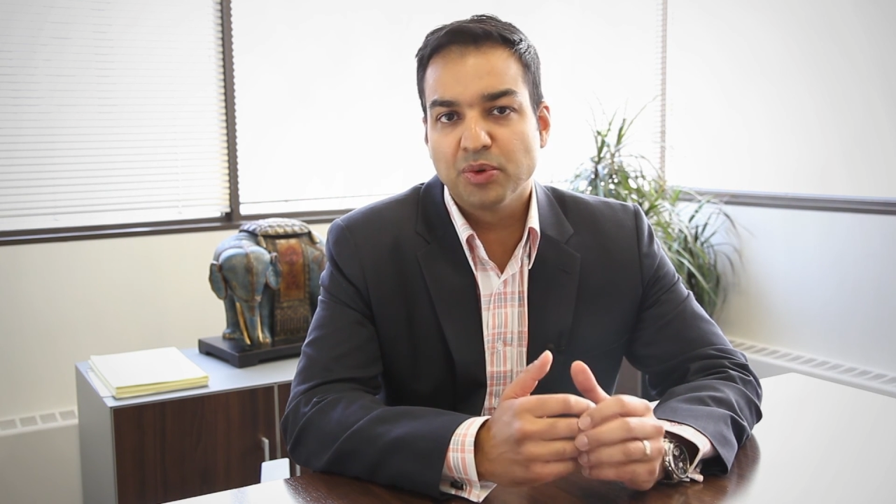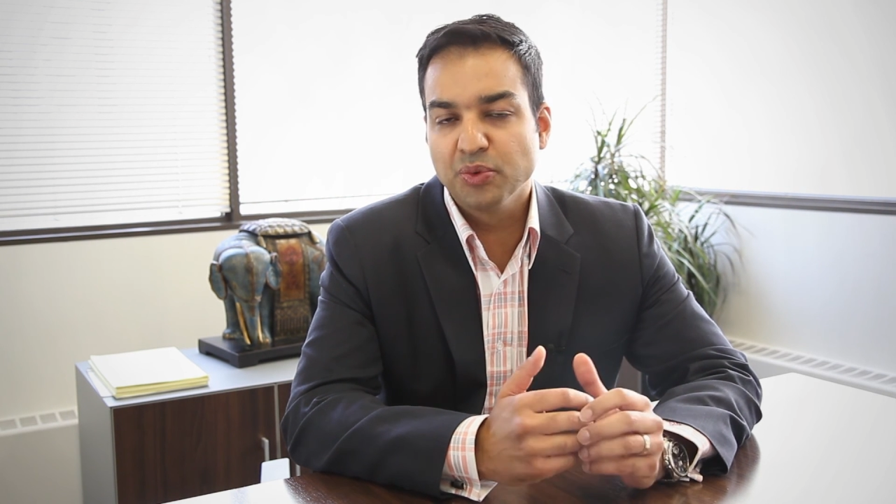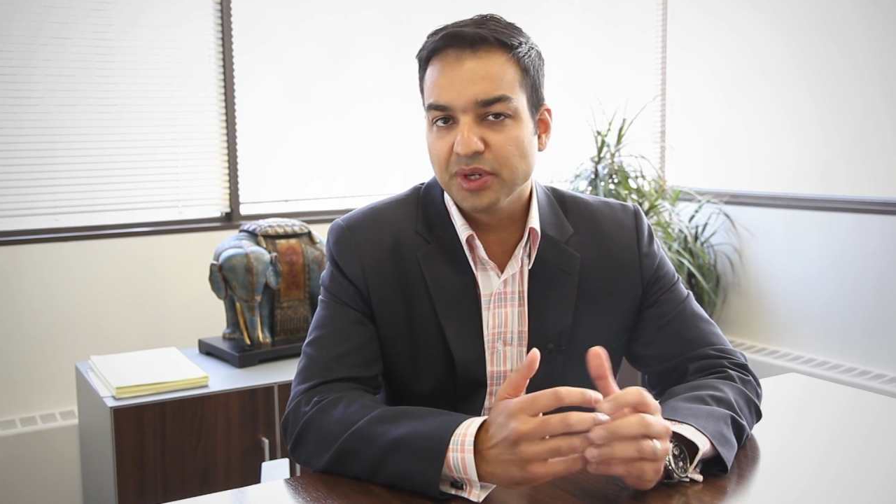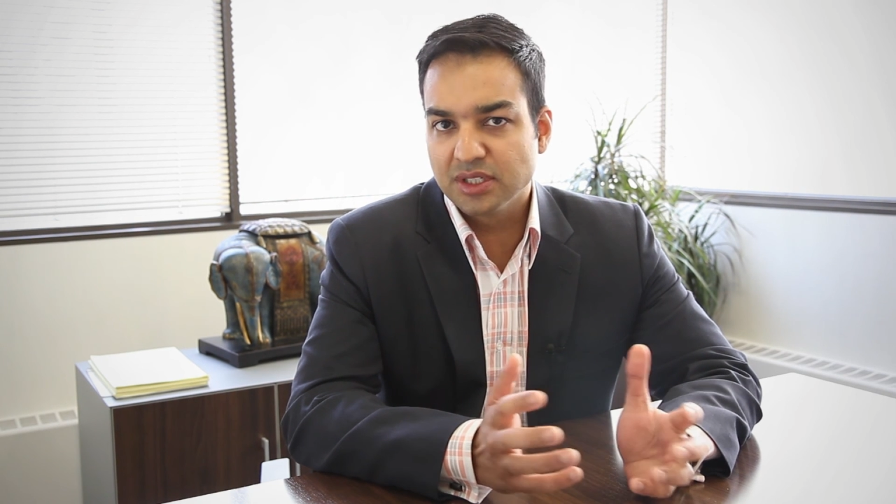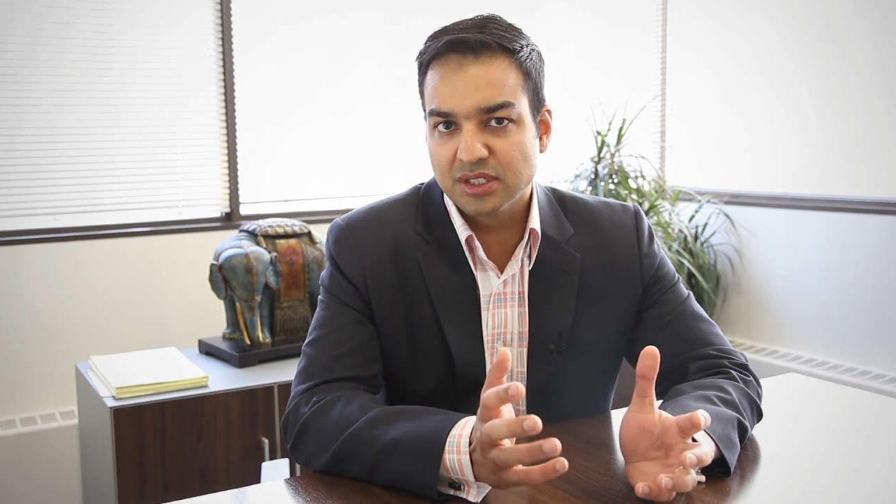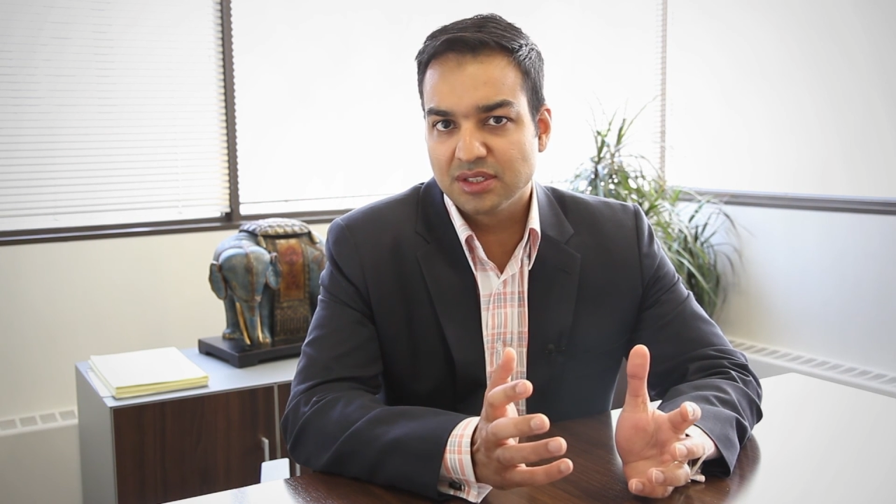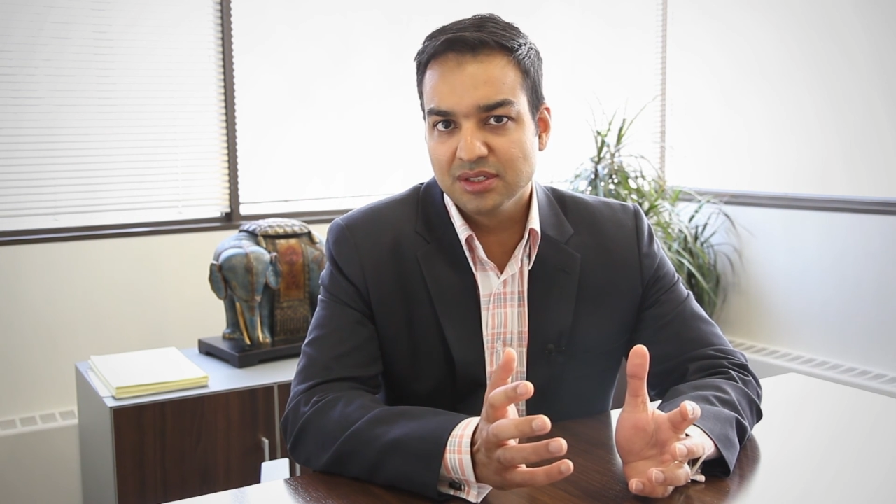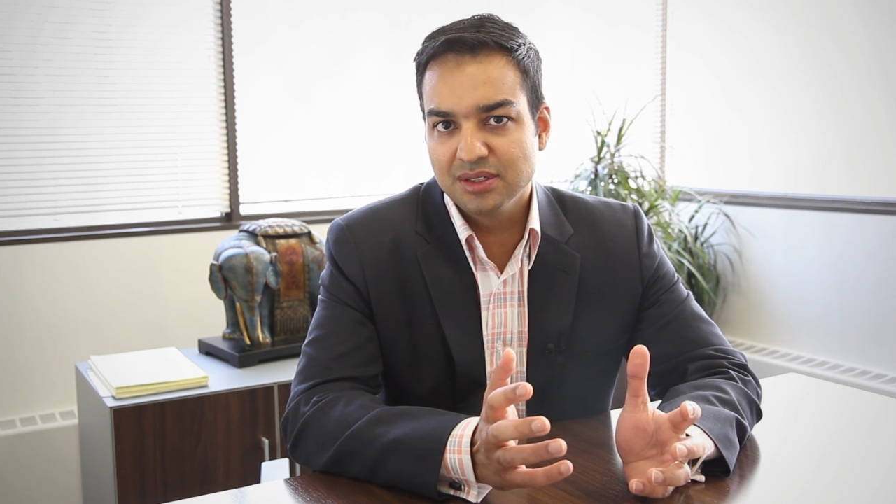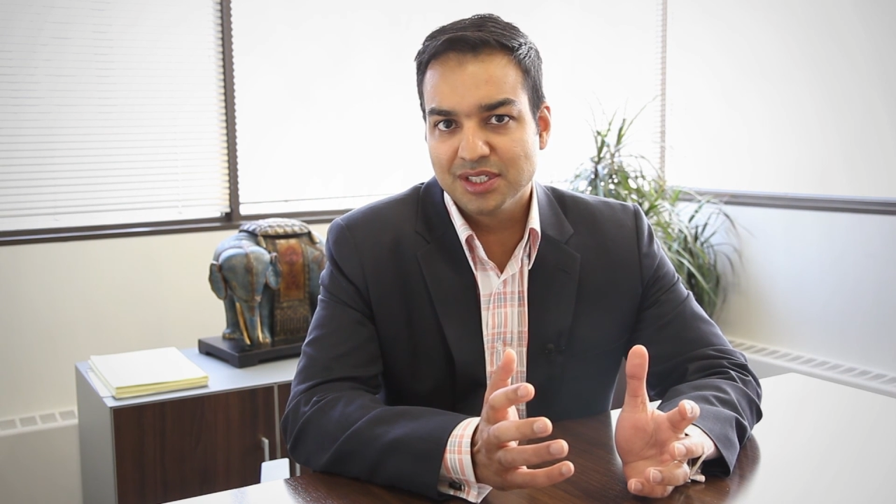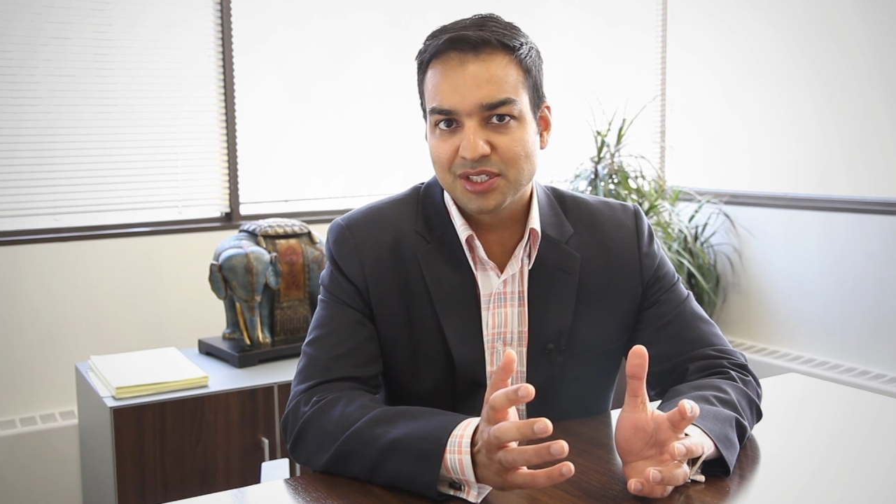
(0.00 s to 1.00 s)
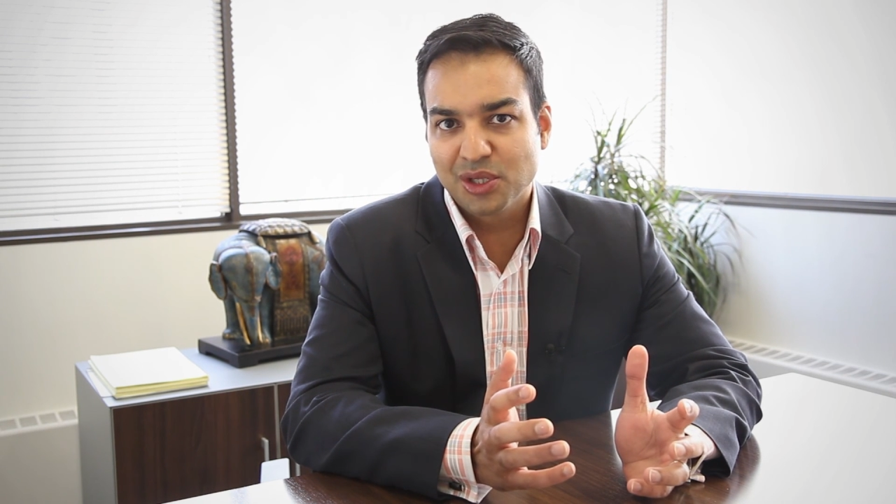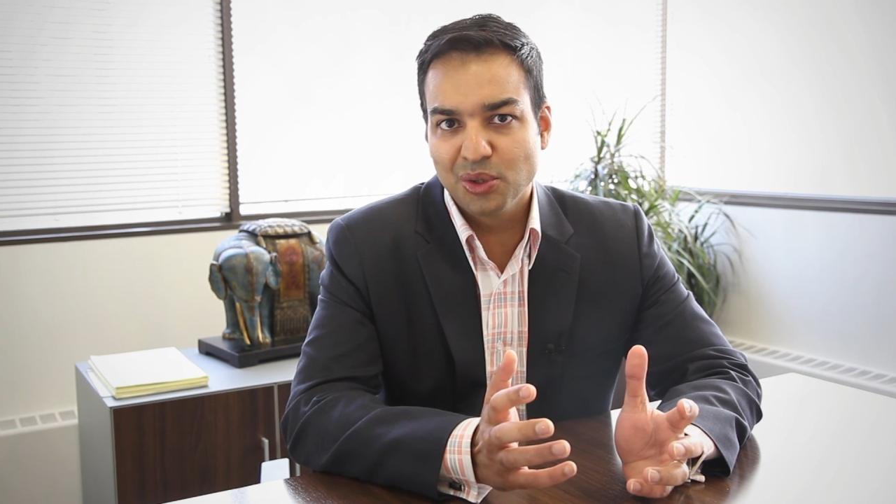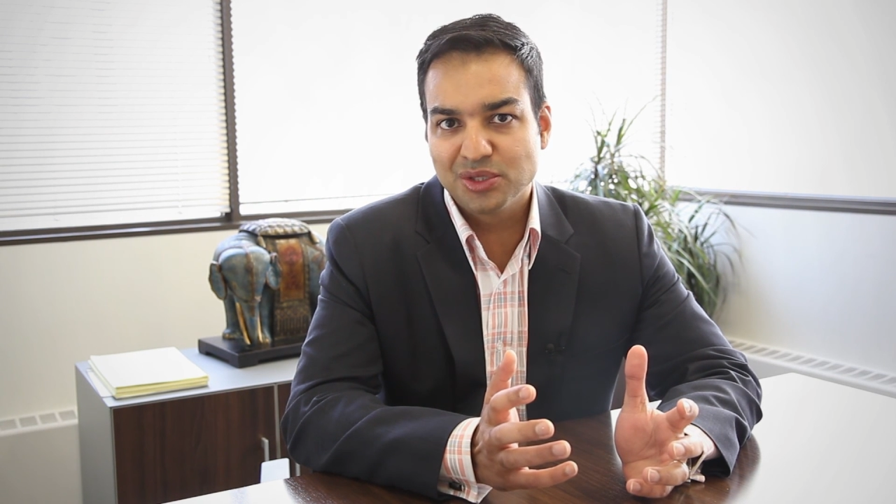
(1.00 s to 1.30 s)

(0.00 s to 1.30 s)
we could just disclose